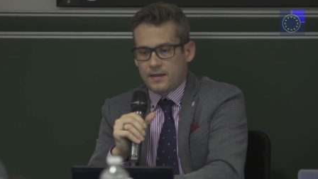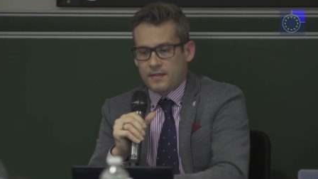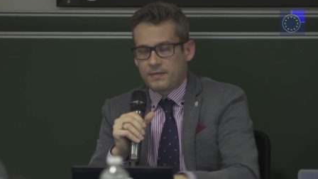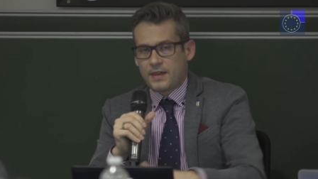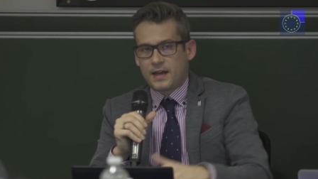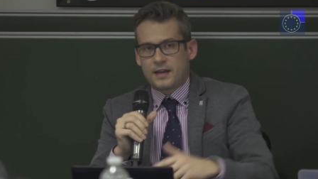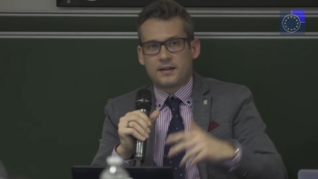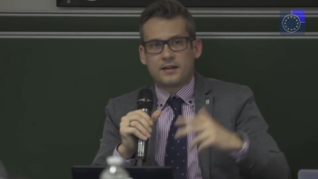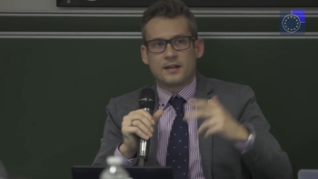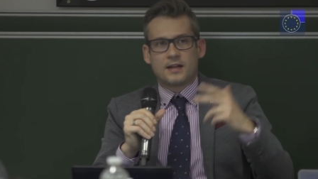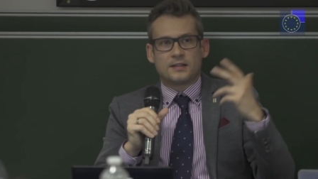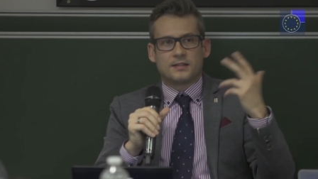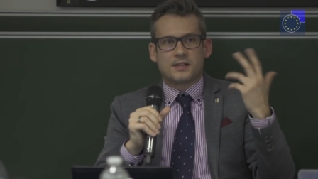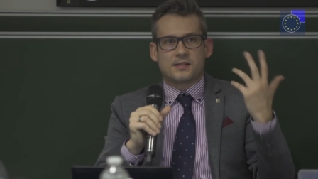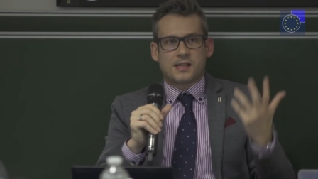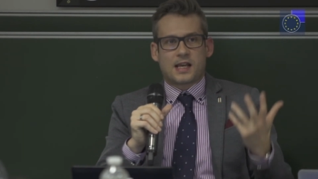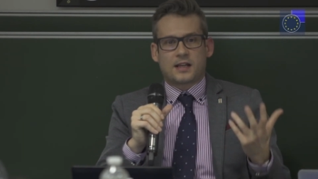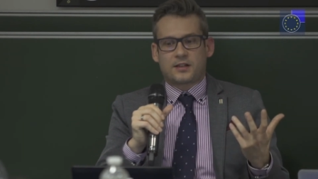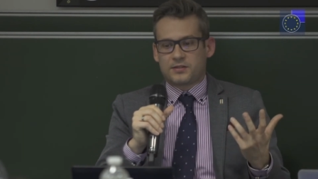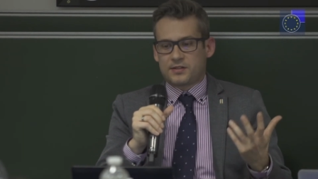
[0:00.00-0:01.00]
Then the
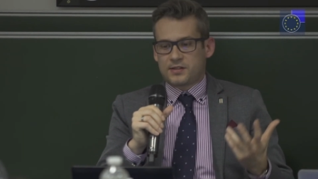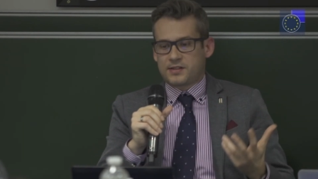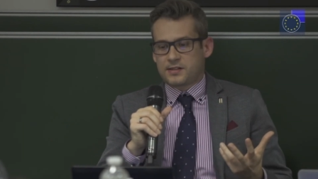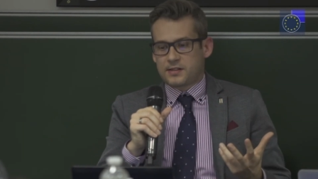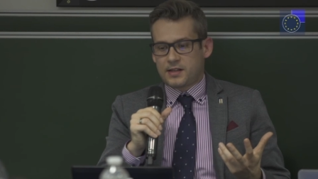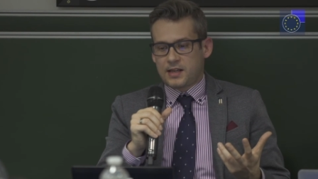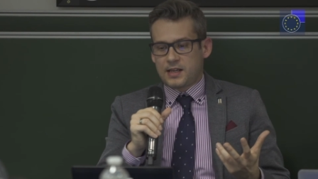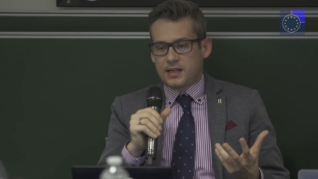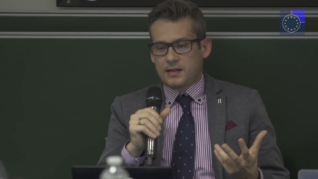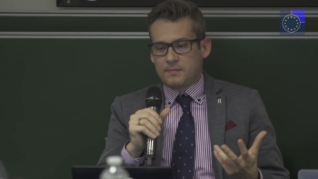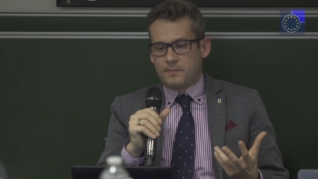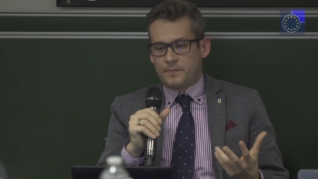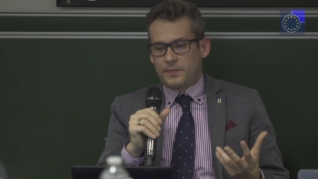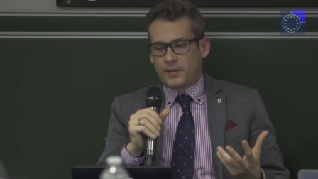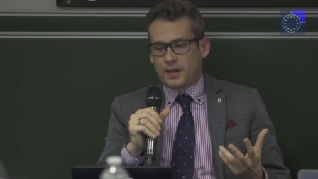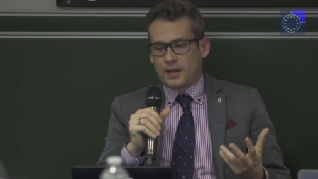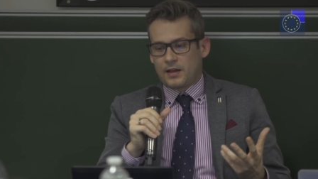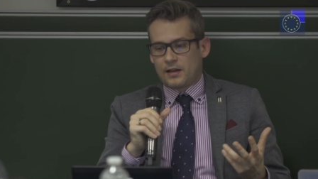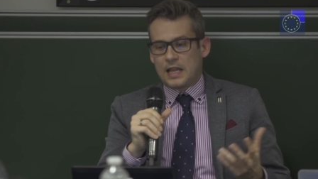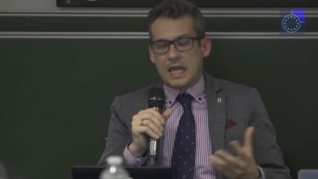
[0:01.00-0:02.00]
second scheme,
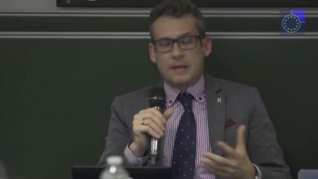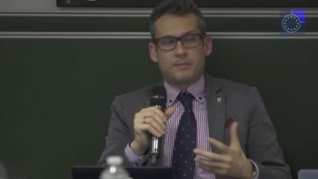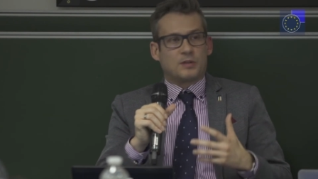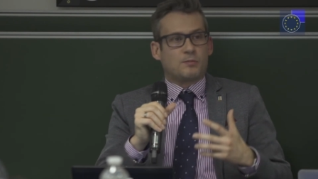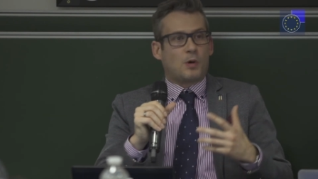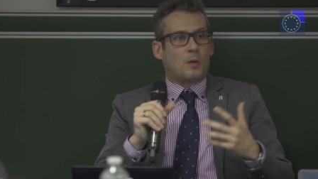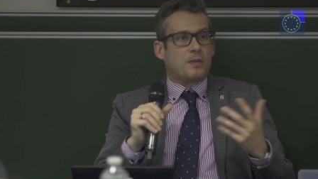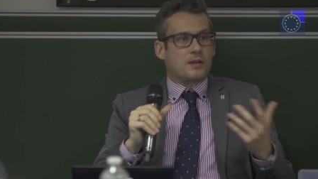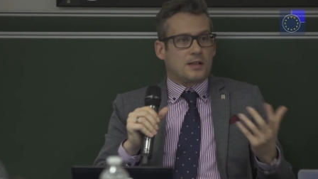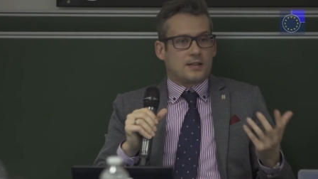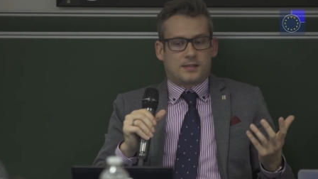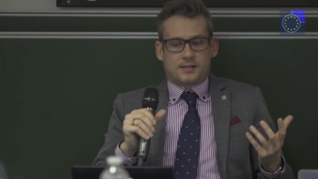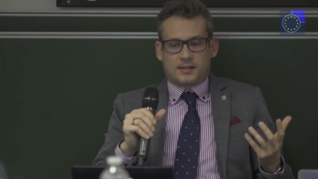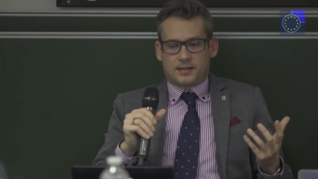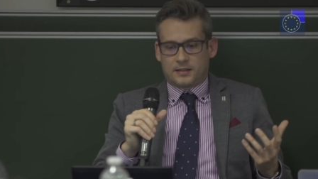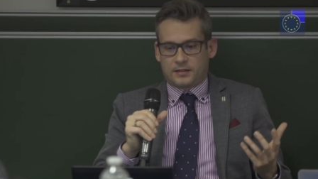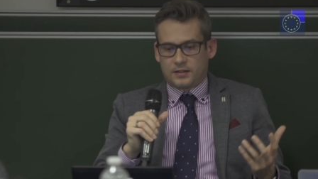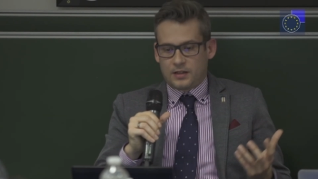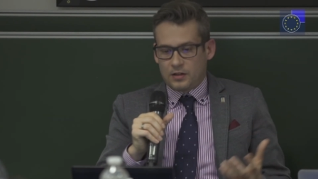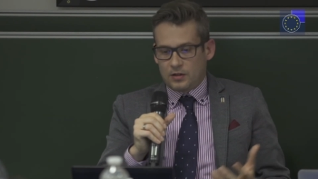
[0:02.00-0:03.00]
labor
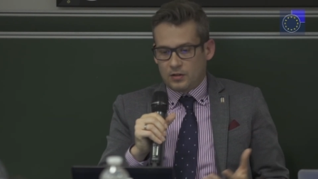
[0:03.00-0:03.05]
mobility.